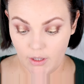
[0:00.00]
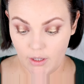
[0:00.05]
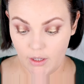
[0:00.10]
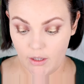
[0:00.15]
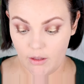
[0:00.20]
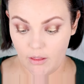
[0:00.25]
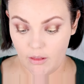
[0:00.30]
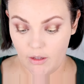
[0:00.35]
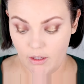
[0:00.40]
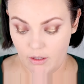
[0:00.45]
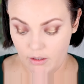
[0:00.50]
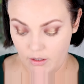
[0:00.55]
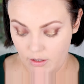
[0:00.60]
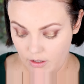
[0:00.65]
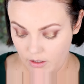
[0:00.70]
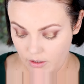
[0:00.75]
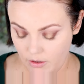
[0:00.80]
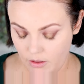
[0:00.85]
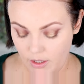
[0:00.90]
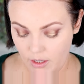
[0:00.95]
And
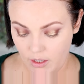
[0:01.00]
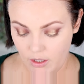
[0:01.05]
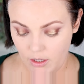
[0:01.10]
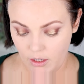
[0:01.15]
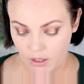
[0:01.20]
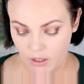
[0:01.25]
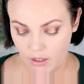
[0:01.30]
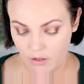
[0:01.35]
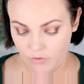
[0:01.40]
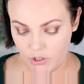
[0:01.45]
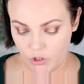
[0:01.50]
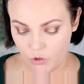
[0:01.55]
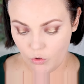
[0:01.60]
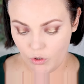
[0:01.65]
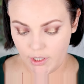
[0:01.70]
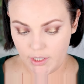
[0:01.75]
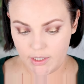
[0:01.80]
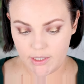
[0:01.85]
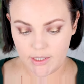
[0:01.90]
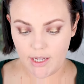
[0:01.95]
then the
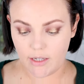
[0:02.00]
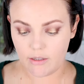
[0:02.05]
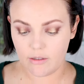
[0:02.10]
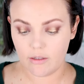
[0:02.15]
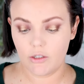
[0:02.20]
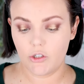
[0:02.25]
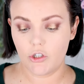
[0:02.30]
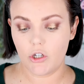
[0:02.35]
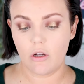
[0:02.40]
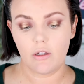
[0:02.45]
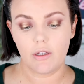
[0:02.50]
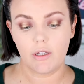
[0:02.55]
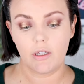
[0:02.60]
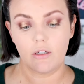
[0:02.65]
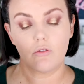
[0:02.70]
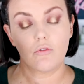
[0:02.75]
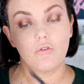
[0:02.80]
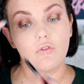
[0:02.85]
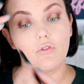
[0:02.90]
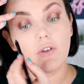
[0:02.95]
Victoria Satin Kajal
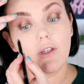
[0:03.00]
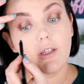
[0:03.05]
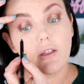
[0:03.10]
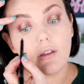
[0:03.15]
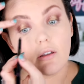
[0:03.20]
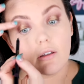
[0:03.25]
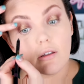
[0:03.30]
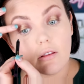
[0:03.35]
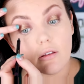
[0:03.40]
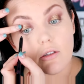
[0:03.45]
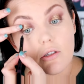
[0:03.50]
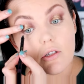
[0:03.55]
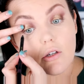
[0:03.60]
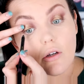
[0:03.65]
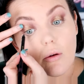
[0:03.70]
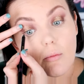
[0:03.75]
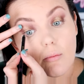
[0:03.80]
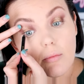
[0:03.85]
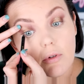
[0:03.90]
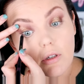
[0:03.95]
in Fig in the
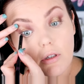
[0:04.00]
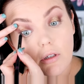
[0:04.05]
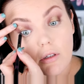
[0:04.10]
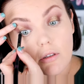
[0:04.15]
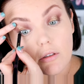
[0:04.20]
top.